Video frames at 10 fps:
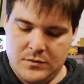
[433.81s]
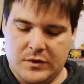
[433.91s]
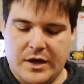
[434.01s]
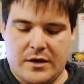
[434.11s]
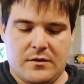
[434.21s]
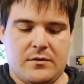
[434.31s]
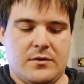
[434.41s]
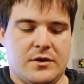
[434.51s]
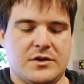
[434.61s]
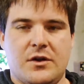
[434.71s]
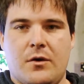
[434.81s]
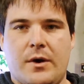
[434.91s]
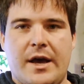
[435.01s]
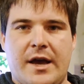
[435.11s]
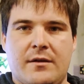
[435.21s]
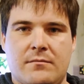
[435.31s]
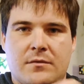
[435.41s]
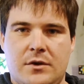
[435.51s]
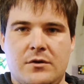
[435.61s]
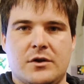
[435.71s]
Like, there's no way
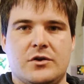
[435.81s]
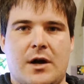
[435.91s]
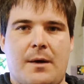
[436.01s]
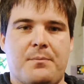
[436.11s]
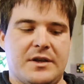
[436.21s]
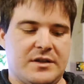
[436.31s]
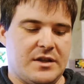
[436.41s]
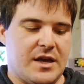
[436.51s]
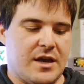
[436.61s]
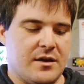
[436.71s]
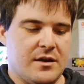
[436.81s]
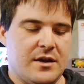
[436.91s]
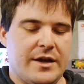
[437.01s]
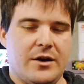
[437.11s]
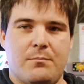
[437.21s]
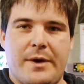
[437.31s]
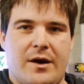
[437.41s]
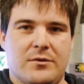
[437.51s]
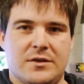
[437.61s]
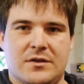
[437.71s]
you can drop this thing, it'll
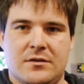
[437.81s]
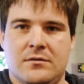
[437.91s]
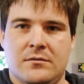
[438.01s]
bounce.